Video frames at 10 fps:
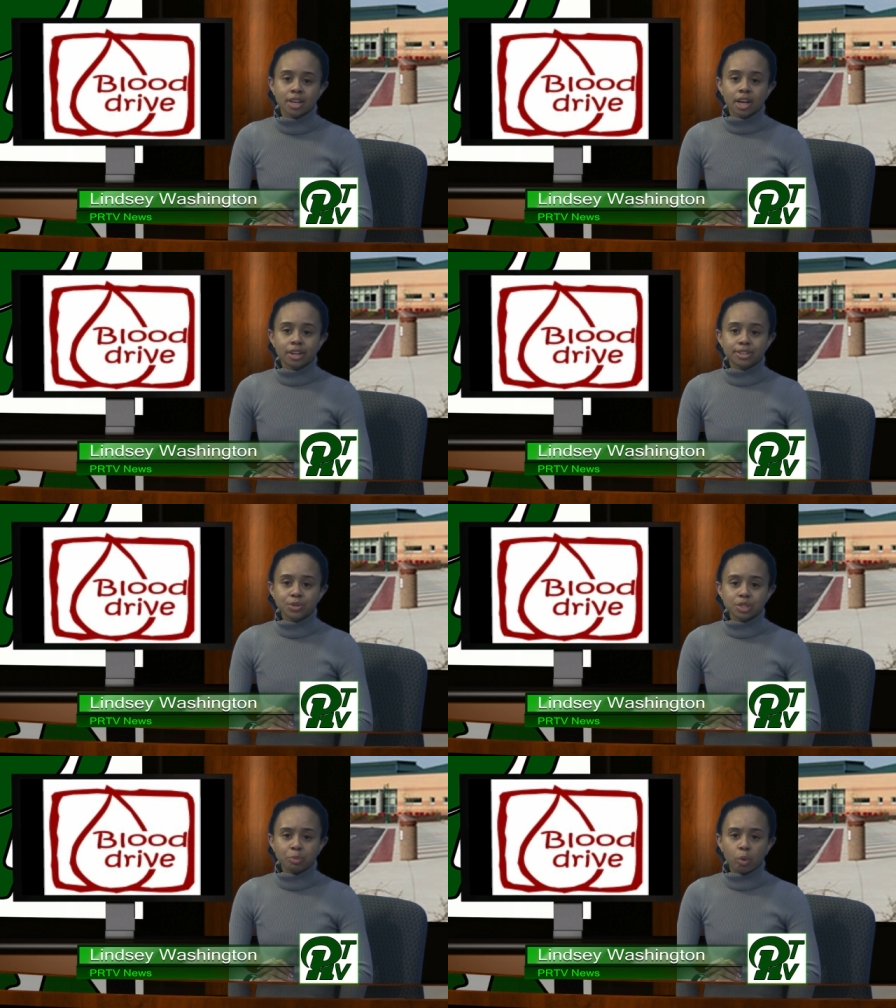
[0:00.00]
to
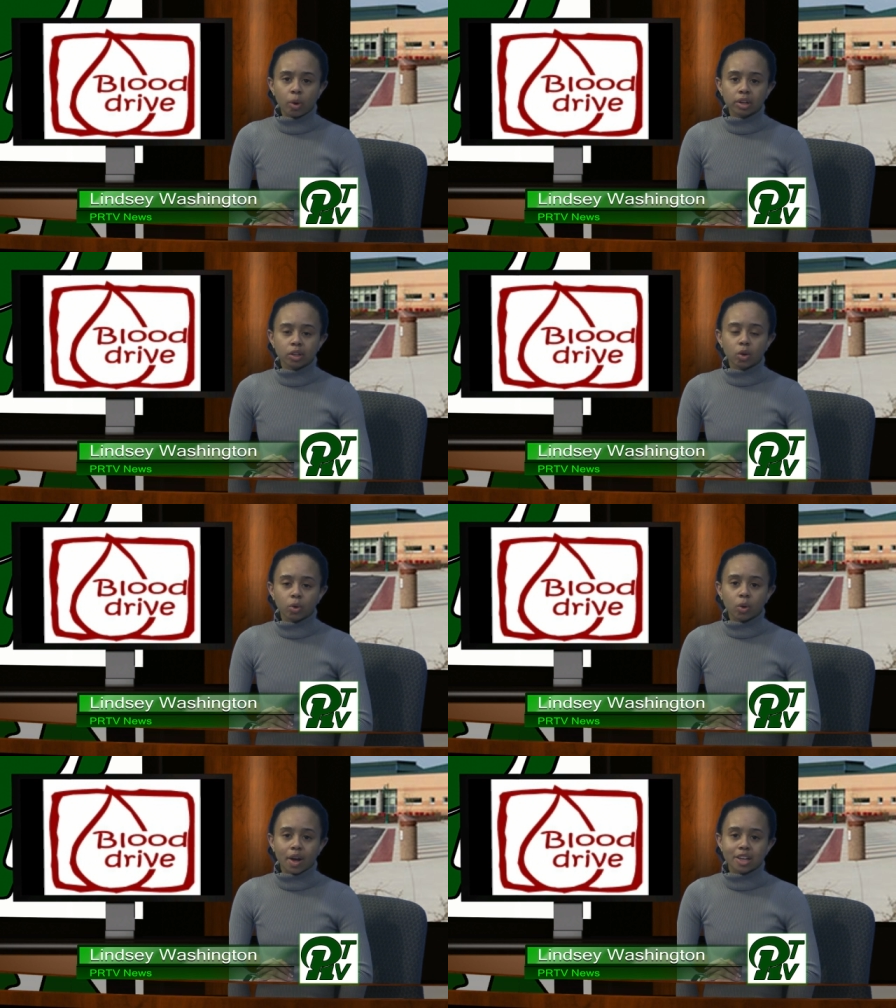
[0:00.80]
support
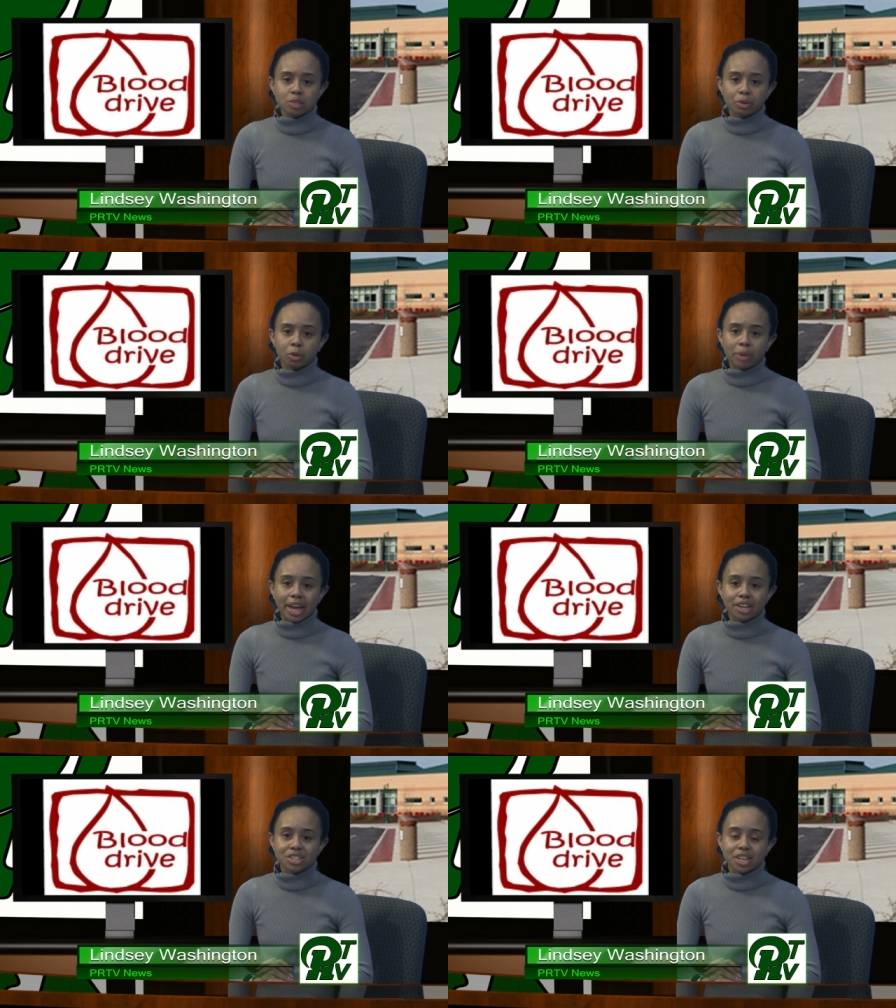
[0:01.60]
local hospital
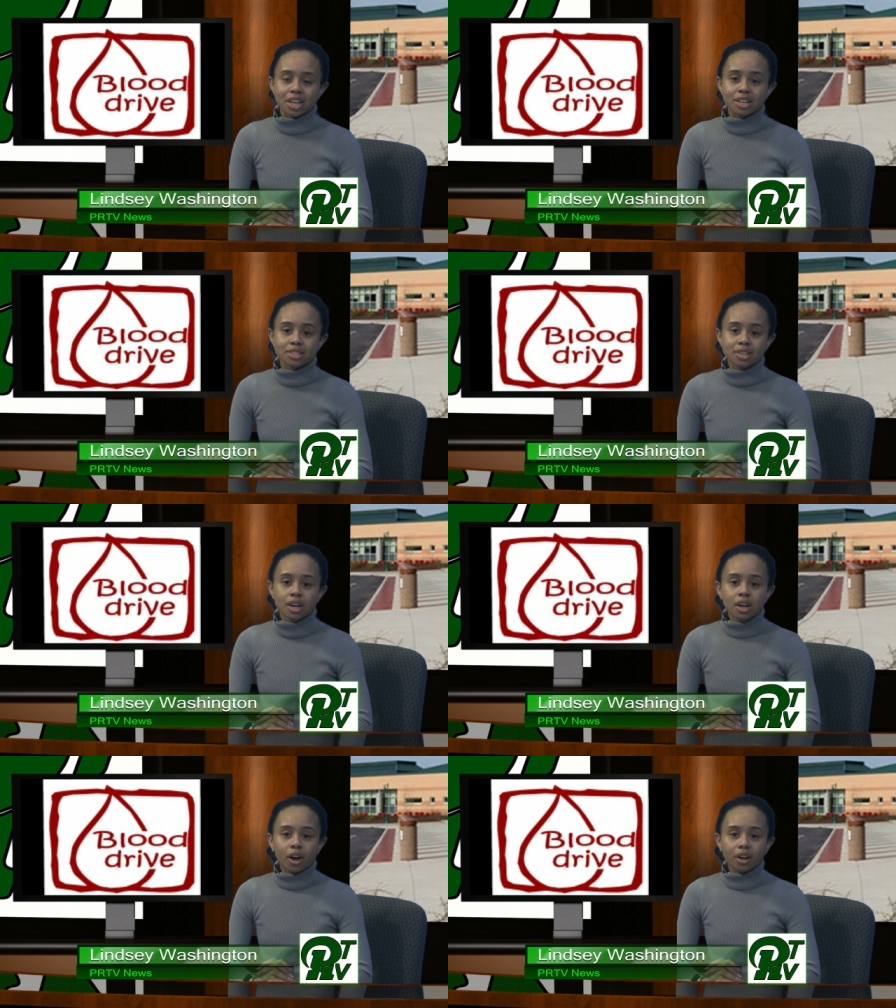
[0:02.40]
patients.
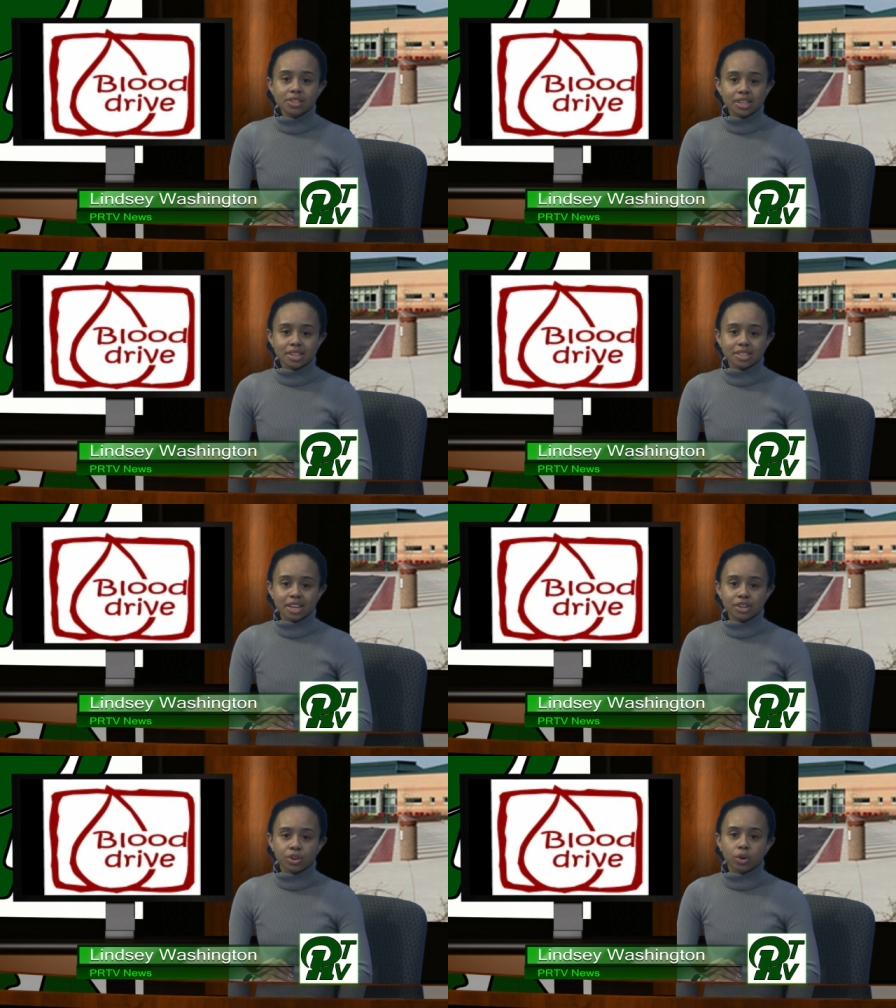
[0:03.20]
All
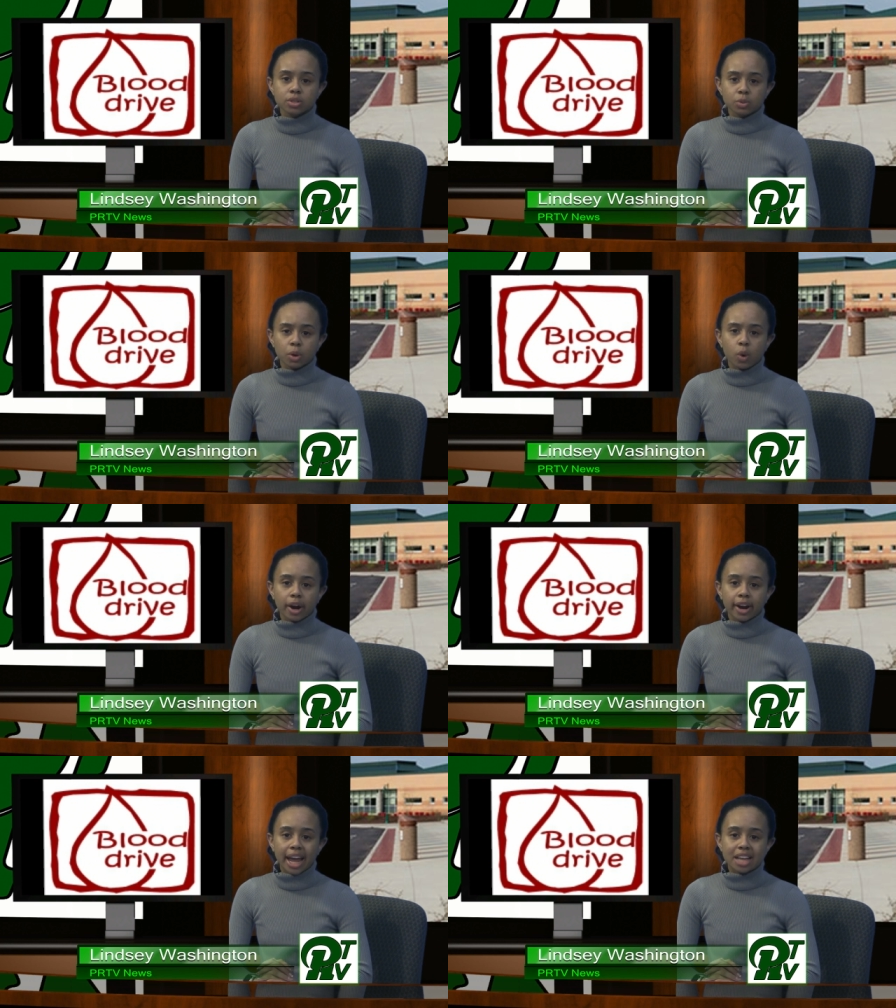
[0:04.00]
16 year olds
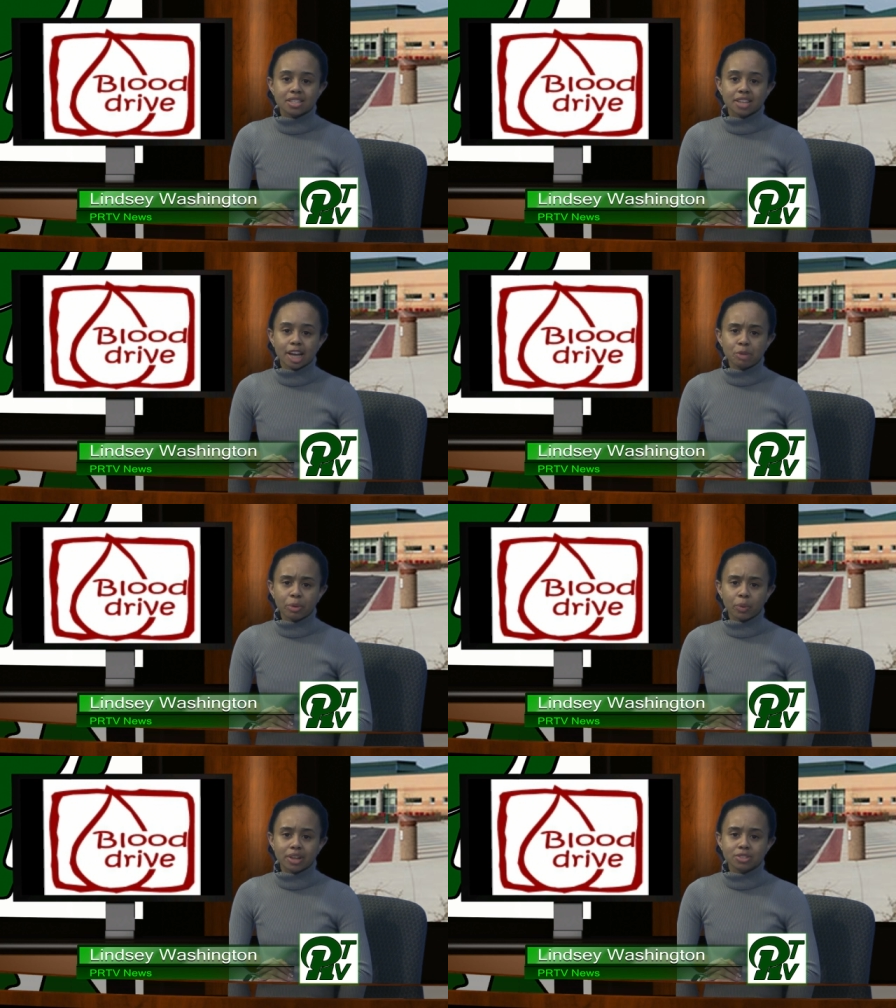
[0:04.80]
require a signed
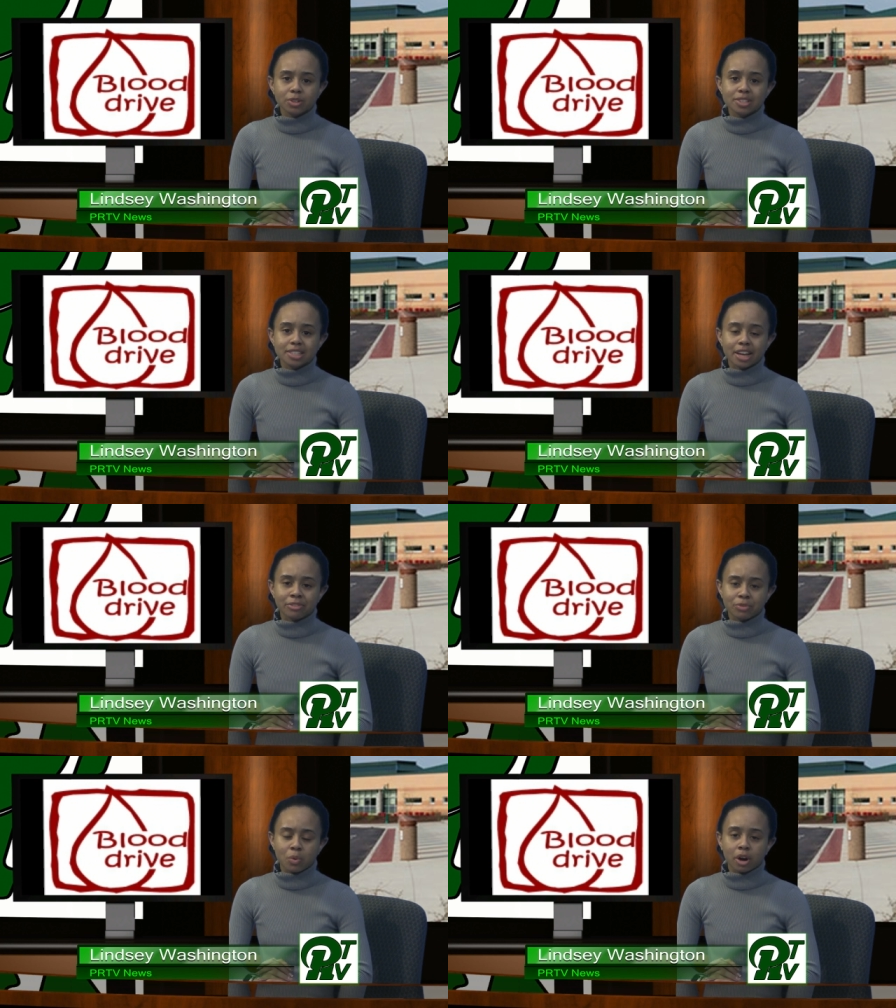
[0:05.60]
parental consent
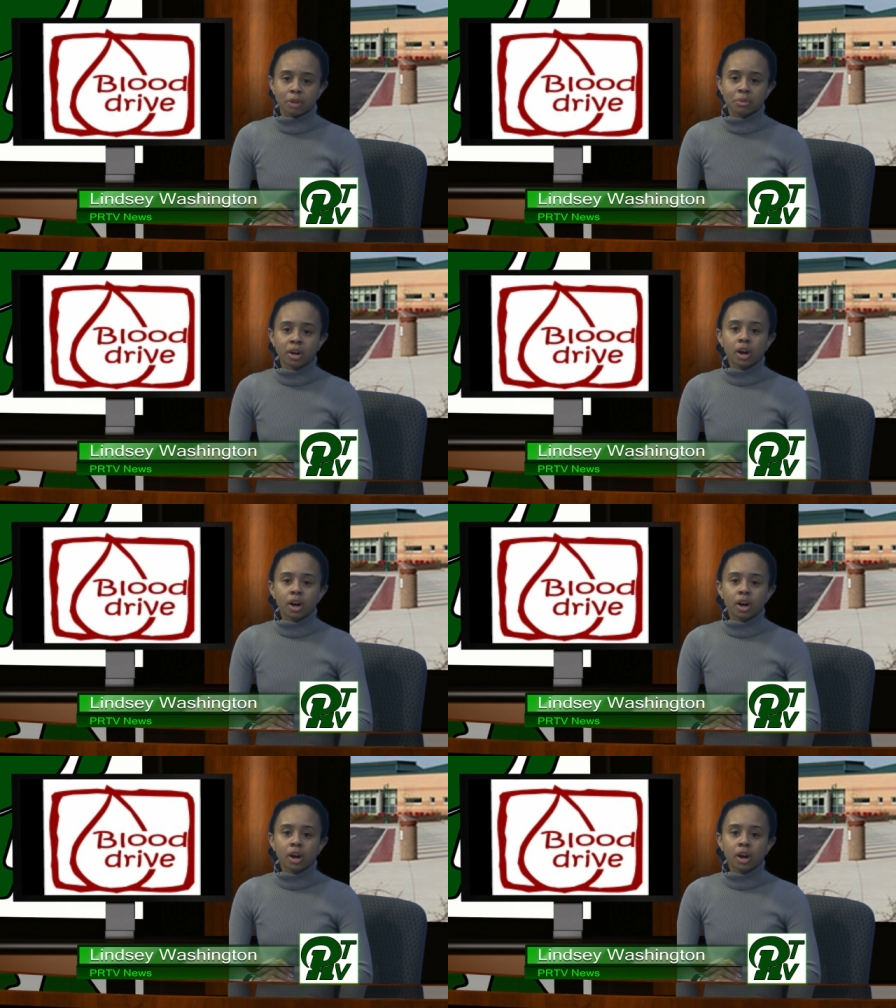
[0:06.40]
form.